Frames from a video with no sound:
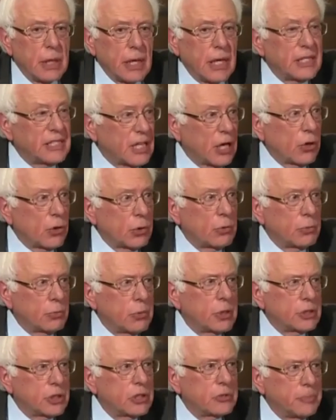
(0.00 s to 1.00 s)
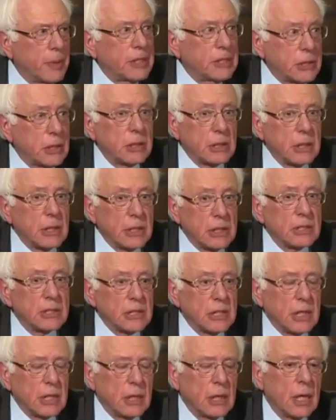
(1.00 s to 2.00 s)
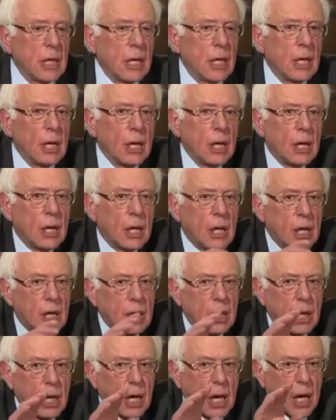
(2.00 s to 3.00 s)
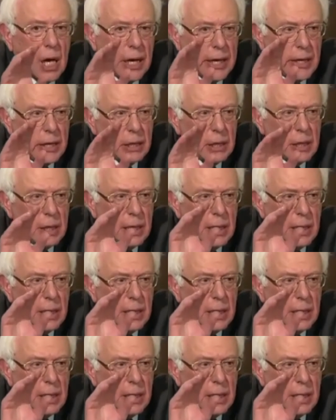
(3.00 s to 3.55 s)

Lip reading: as heroin, which is basically insane. I